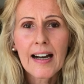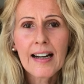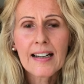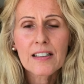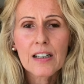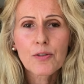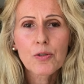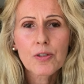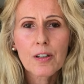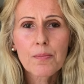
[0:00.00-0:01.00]
And I've
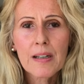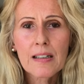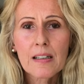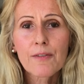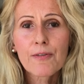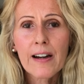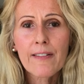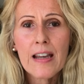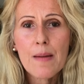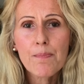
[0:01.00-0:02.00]
also been in a
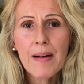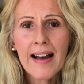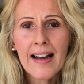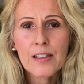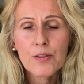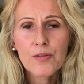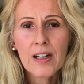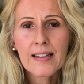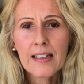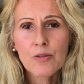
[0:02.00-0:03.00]
very bad
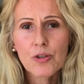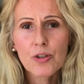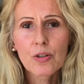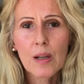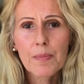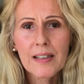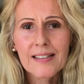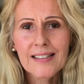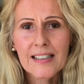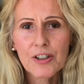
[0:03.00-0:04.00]
financial
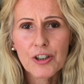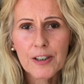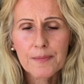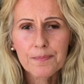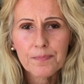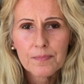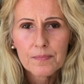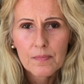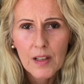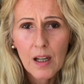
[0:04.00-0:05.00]
position.
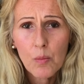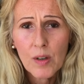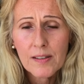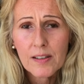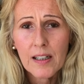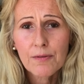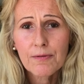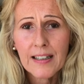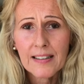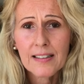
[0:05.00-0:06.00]
And once I
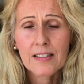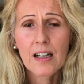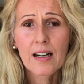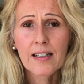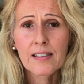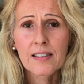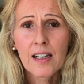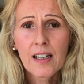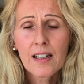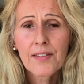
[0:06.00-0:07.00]
recognized
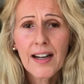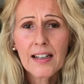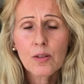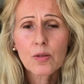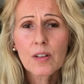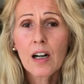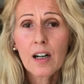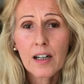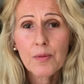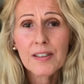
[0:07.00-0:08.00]
that
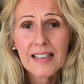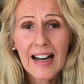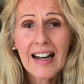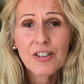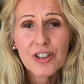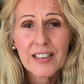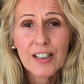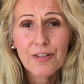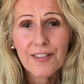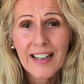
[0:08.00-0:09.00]
I was actually
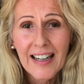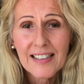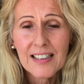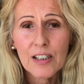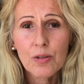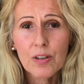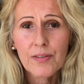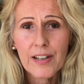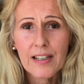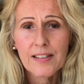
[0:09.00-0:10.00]
creating all
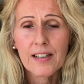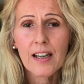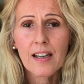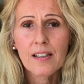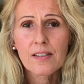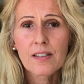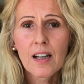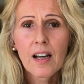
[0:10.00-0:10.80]
of these things